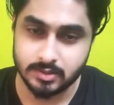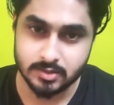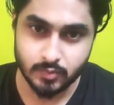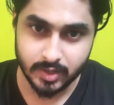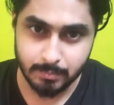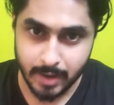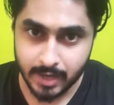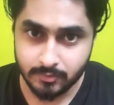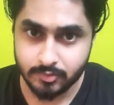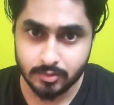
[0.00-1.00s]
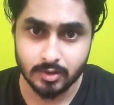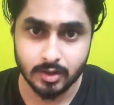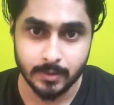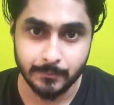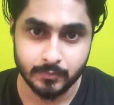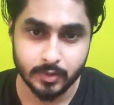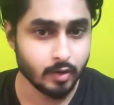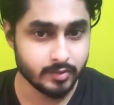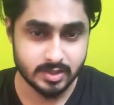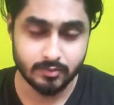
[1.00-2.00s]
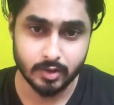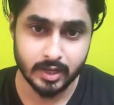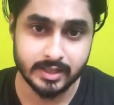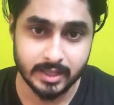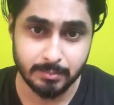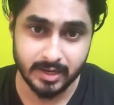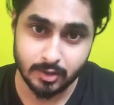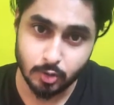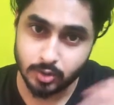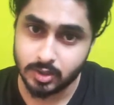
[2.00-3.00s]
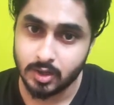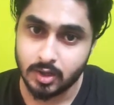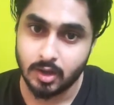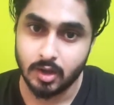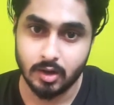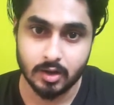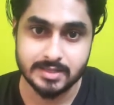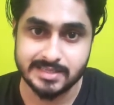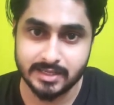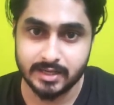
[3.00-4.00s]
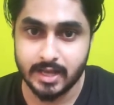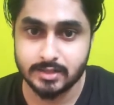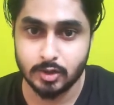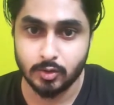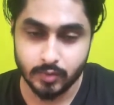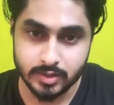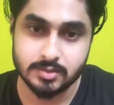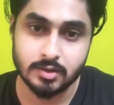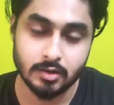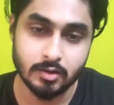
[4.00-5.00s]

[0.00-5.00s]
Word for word: This is very bad for obviously for health, and many good consultant has always